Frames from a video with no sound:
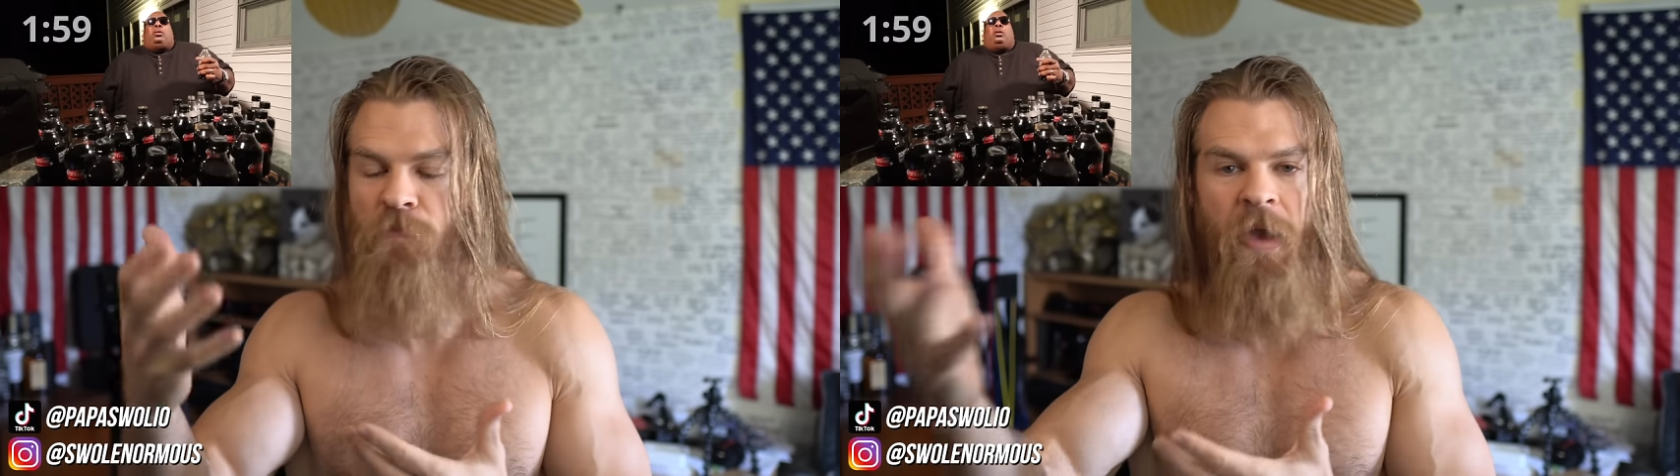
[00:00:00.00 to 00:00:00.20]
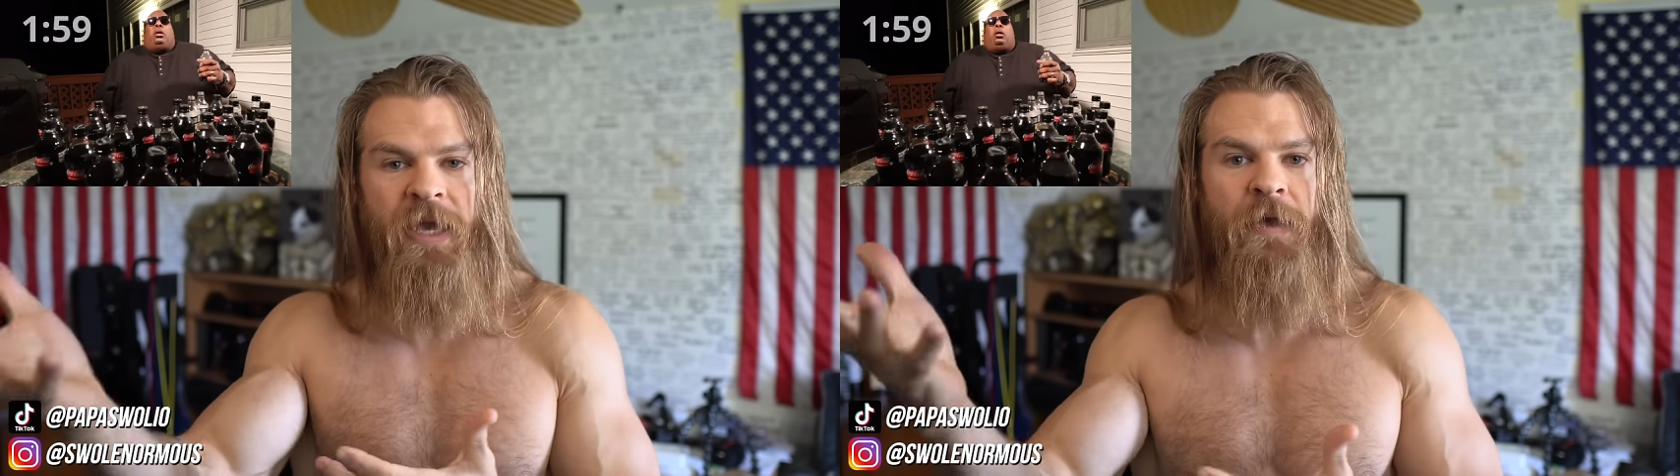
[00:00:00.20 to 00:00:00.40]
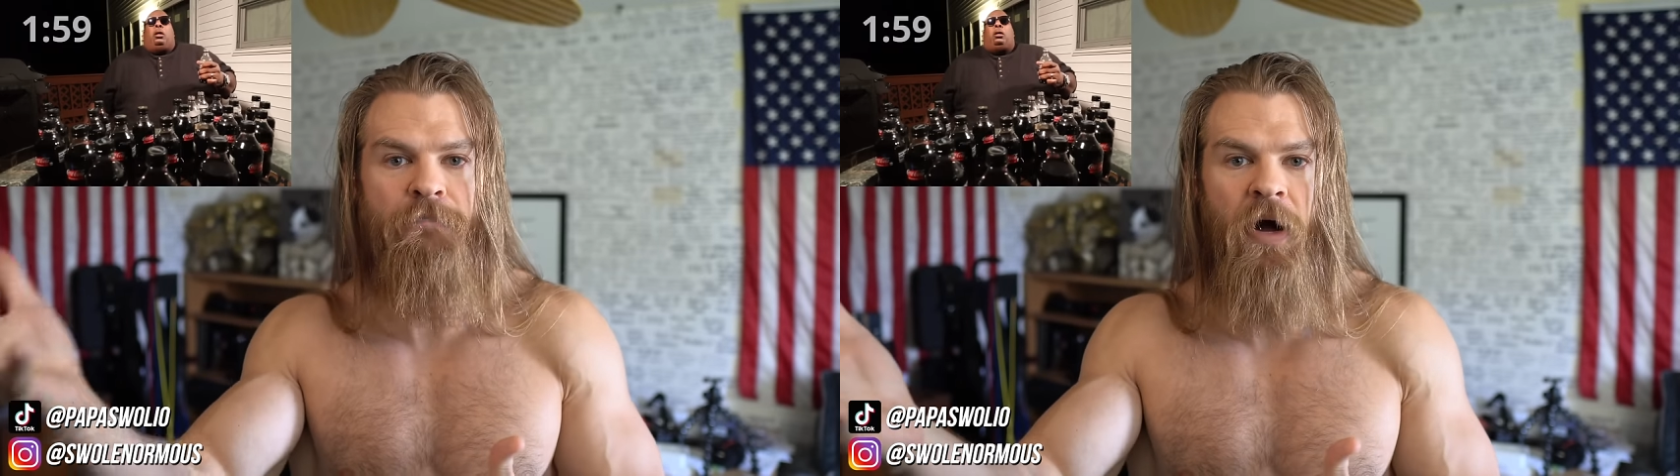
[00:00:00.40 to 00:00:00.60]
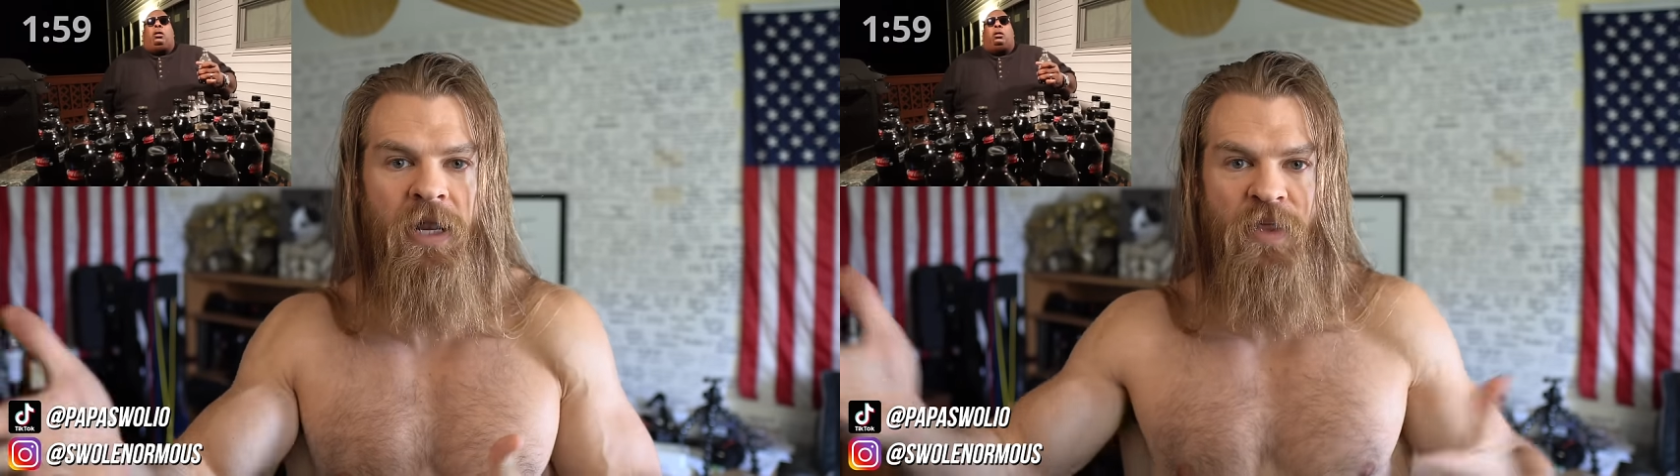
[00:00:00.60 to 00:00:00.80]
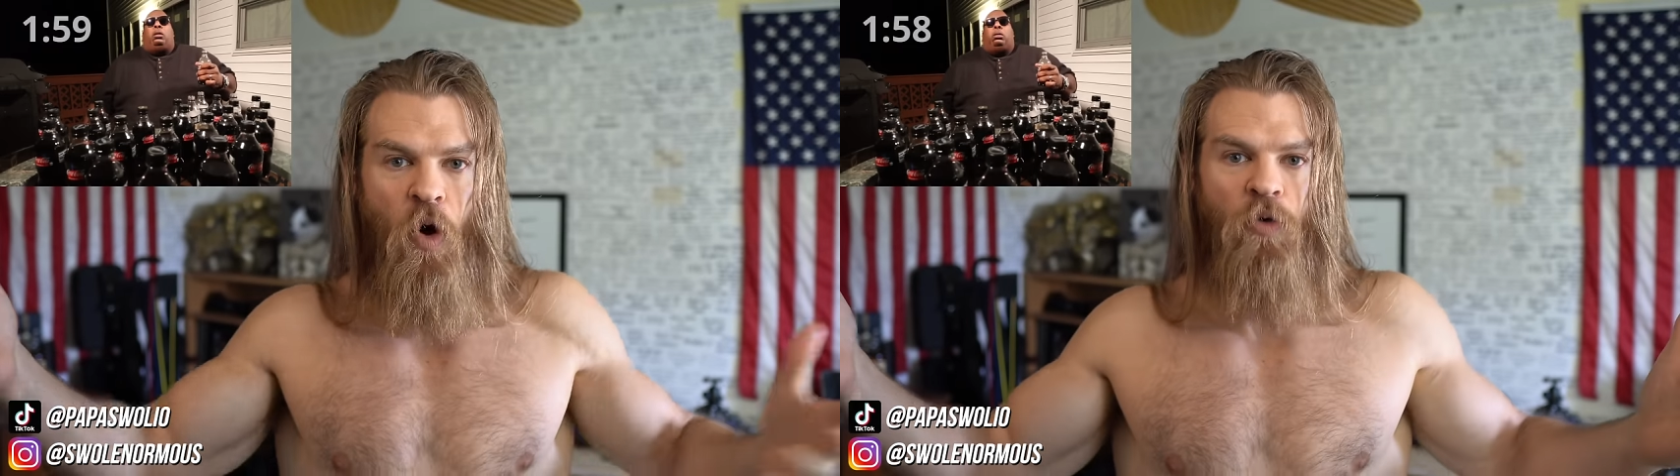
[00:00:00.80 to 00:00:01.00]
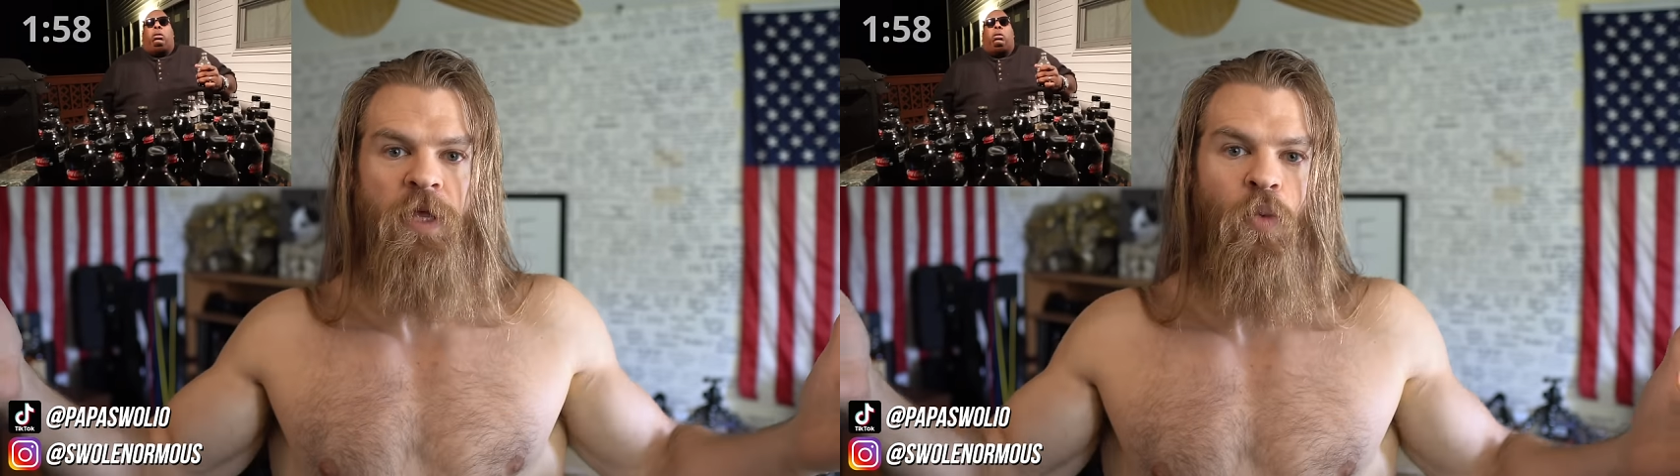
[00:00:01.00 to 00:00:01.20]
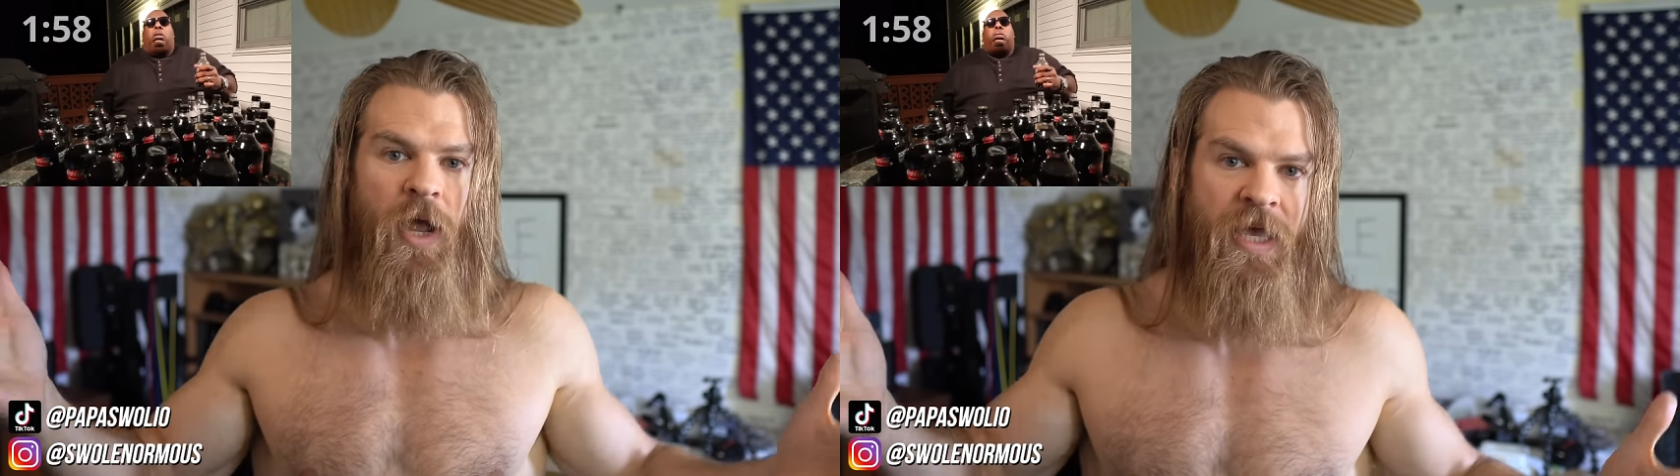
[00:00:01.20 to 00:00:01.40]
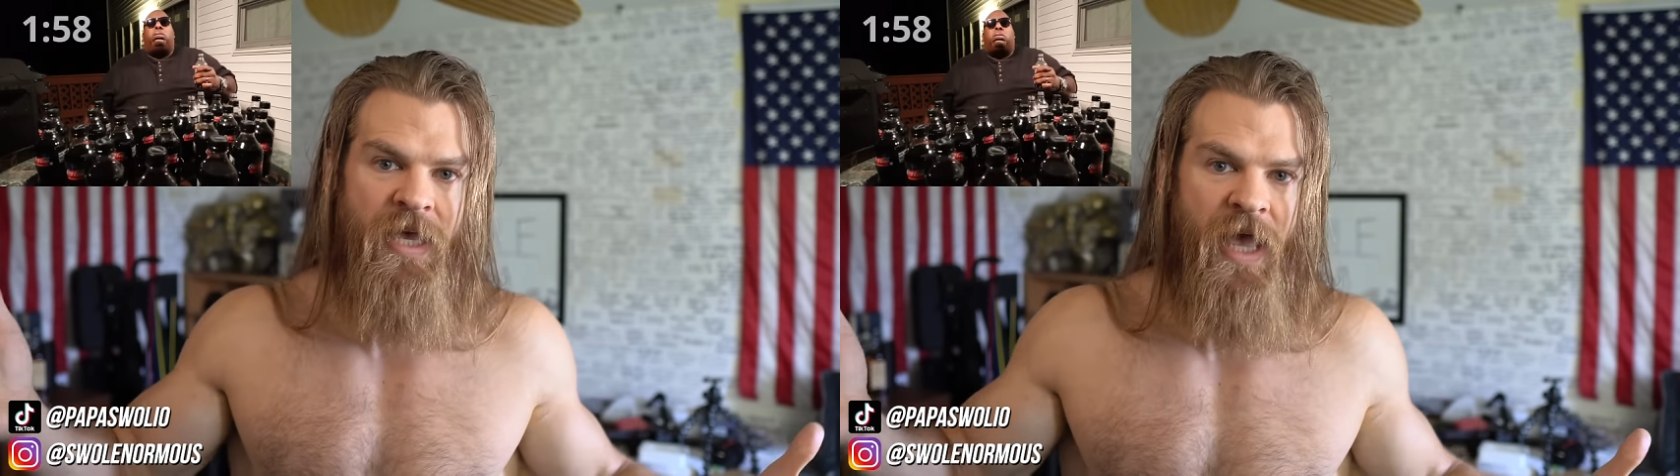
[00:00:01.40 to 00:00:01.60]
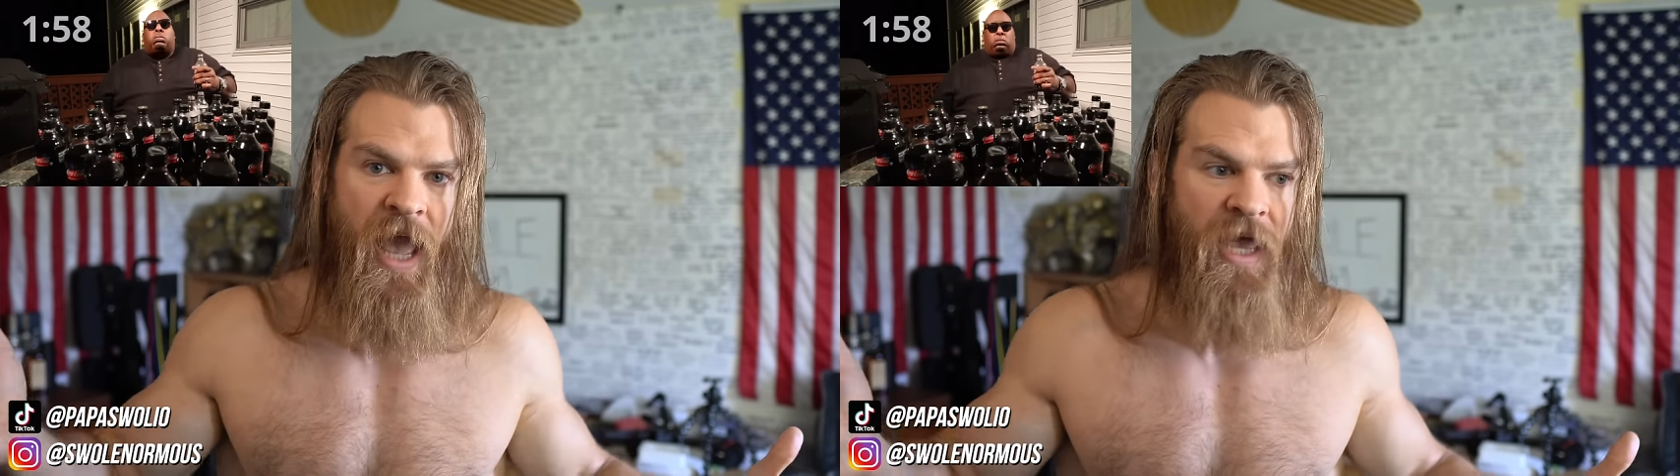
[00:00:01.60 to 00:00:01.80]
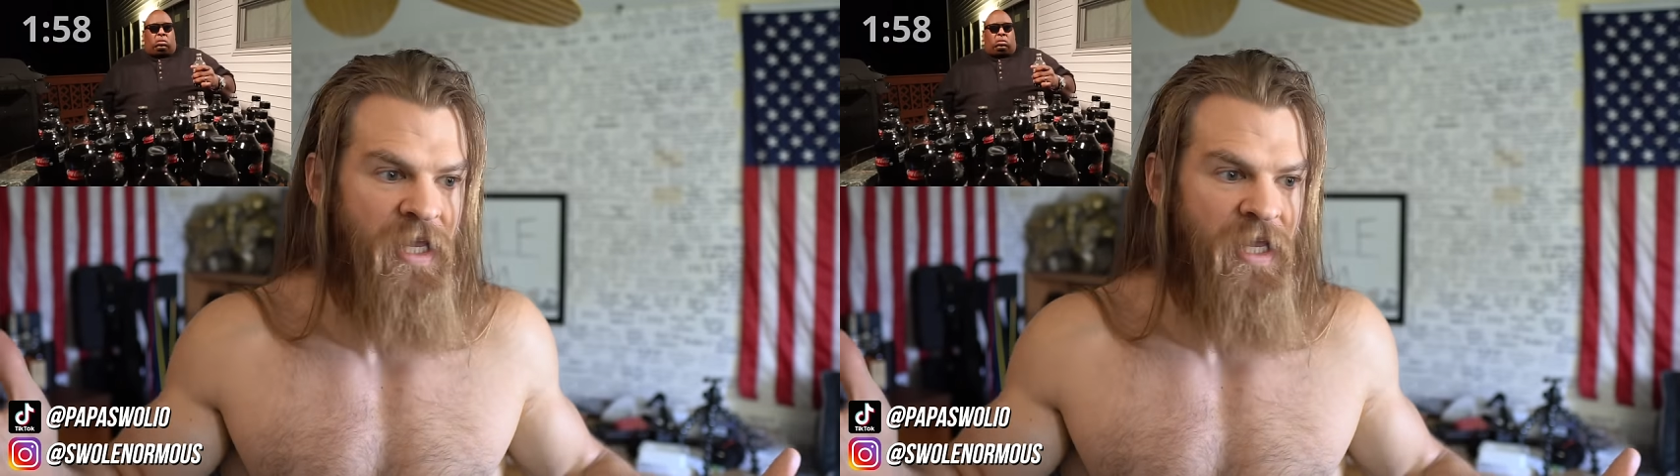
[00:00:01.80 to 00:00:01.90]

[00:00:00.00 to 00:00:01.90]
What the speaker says: making money the only way he can.